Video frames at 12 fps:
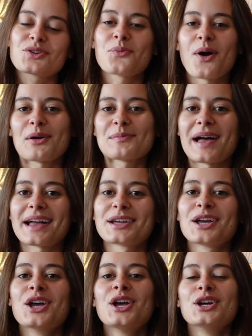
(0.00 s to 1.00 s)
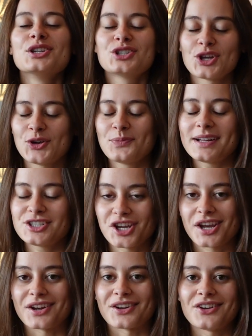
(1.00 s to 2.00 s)
guys, welcome back to my
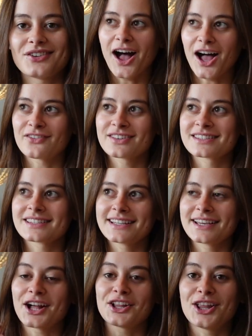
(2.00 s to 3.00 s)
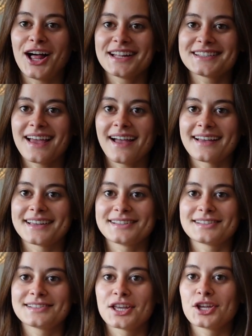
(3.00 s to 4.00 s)
channel. Obviously a lot
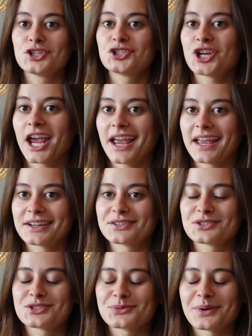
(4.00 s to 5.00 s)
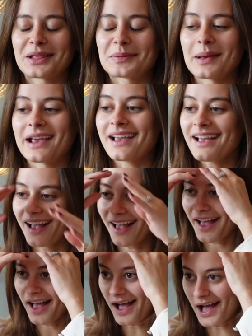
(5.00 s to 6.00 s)
has changed with me.
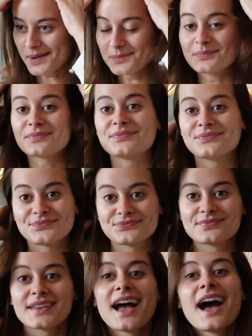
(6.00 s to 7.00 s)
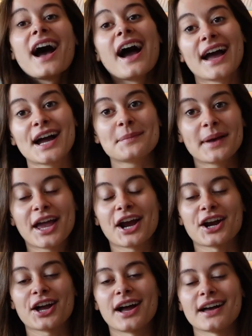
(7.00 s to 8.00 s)
Um, I got my
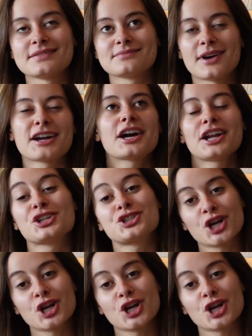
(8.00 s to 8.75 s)
hair cut. I got it